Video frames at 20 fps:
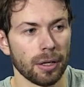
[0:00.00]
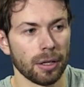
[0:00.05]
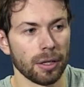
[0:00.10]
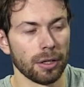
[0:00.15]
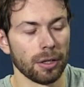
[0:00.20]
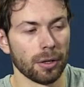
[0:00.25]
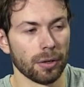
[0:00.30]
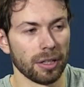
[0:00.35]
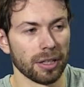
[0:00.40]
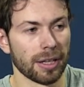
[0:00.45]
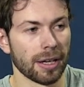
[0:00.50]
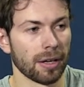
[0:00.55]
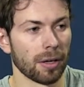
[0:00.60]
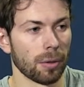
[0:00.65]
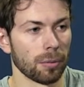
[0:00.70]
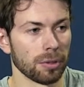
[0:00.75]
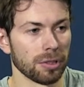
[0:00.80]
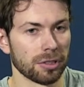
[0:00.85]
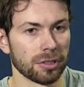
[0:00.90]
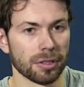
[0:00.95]
You know, they can't
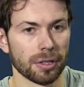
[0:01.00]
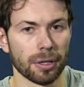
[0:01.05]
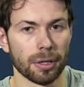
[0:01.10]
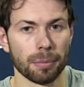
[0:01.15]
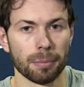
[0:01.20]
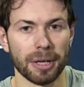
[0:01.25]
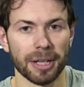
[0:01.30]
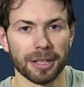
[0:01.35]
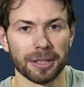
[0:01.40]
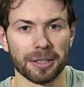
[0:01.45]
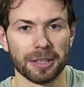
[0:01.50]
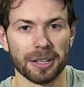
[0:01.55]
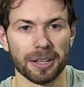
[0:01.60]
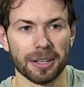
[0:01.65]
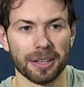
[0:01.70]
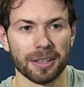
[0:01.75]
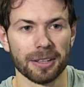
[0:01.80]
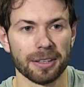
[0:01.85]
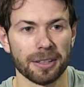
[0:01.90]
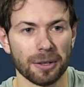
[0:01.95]
always make it
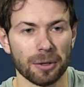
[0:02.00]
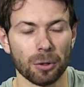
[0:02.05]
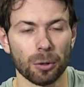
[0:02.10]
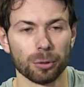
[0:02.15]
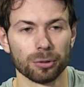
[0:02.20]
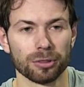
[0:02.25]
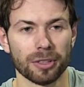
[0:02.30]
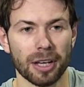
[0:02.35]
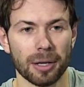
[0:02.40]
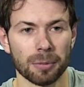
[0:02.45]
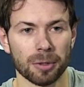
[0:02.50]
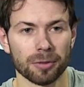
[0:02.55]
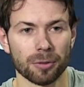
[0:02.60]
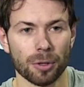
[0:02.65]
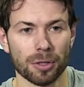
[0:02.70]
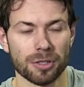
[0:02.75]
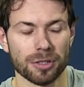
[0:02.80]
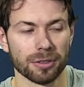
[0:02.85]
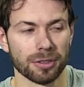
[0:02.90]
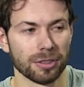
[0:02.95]
a close game,
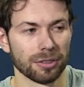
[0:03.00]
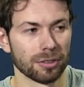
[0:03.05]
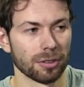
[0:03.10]
unfortunately.